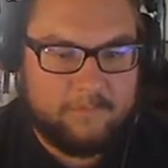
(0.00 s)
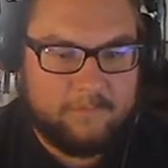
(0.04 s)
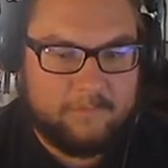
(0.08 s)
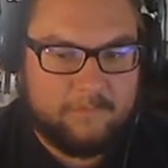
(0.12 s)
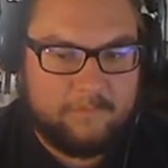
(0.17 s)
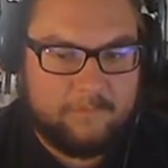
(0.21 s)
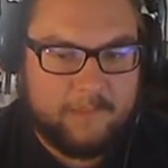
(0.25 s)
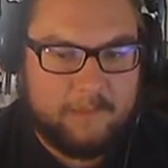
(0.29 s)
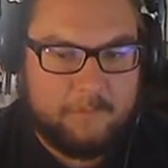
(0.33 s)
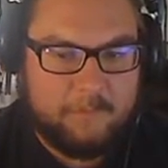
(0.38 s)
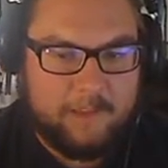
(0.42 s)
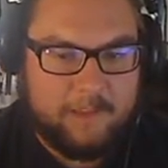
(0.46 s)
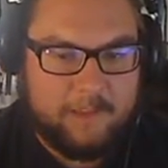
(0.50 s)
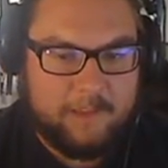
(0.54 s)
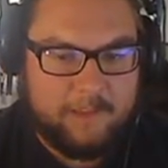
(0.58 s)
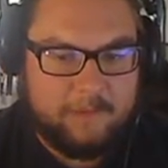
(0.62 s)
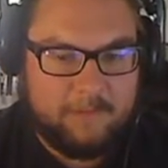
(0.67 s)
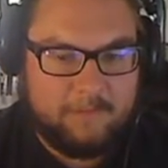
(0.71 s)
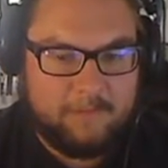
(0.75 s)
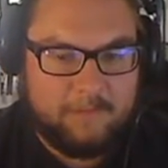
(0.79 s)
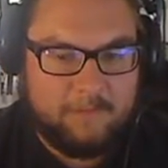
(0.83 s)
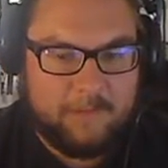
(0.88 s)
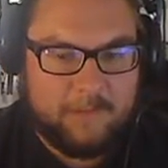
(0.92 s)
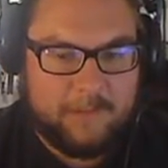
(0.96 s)
I
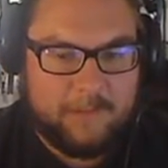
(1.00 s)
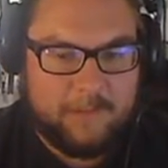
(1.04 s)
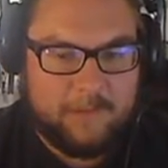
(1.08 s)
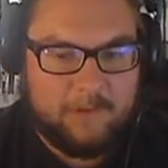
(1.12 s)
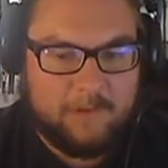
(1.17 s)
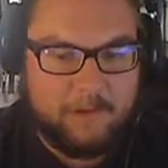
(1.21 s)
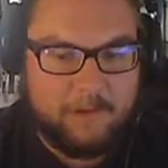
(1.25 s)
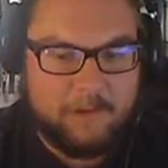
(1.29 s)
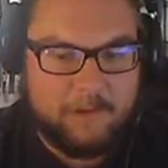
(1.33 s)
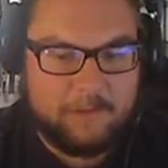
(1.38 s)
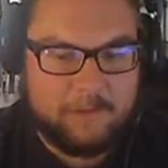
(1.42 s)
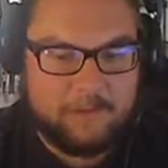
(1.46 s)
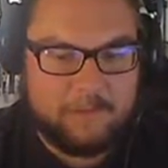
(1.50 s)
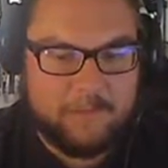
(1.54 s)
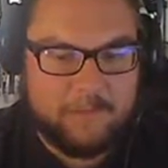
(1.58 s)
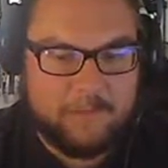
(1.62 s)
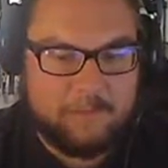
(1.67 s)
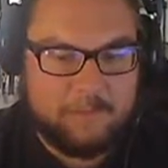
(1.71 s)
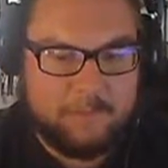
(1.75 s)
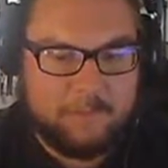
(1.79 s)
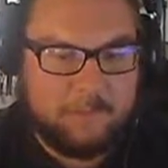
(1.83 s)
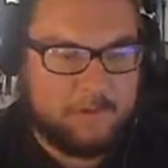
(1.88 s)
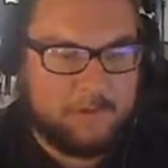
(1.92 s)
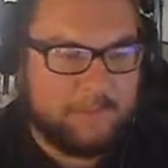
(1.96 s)
mean, I knew I was
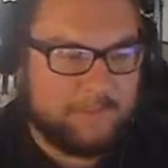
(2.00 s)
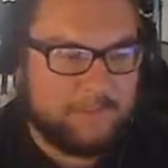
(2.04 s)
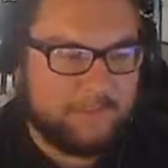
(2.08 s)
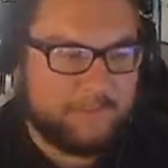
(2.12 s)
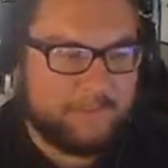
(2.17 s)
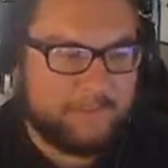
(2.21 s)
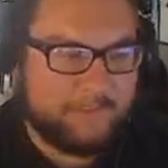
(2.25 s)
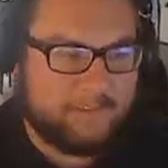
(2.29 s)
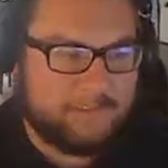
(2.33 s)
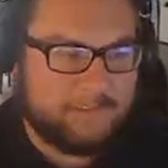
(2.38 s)
being poisoned.